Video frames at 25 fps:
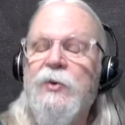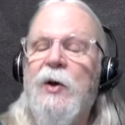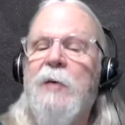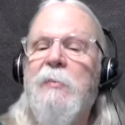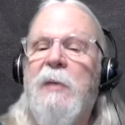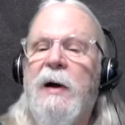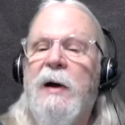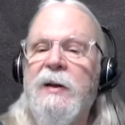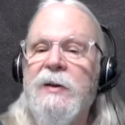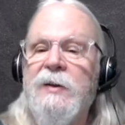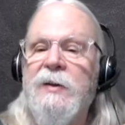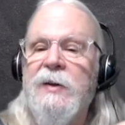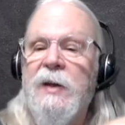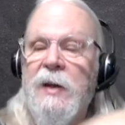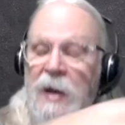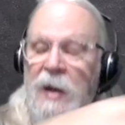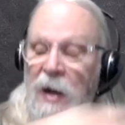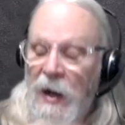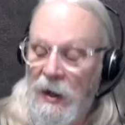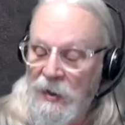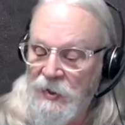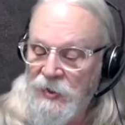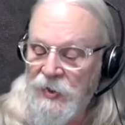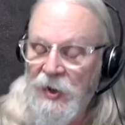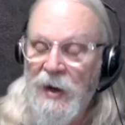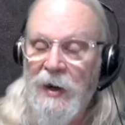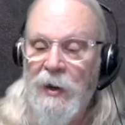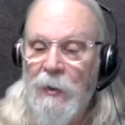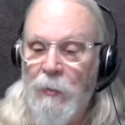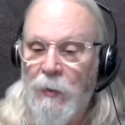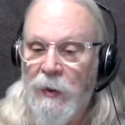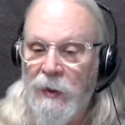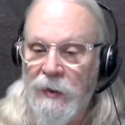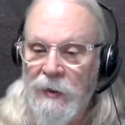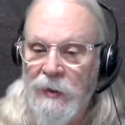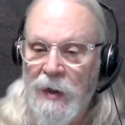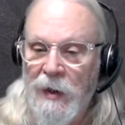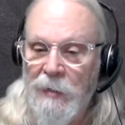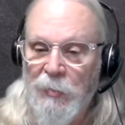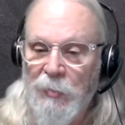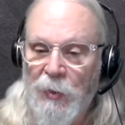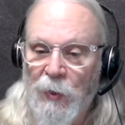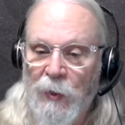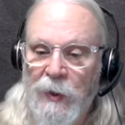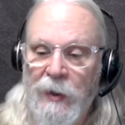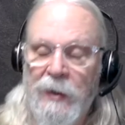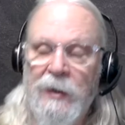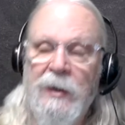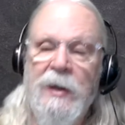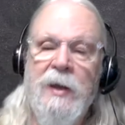so I bought a second one at that
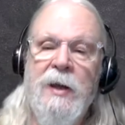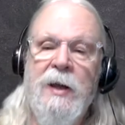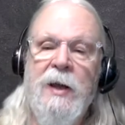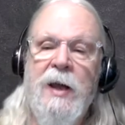point,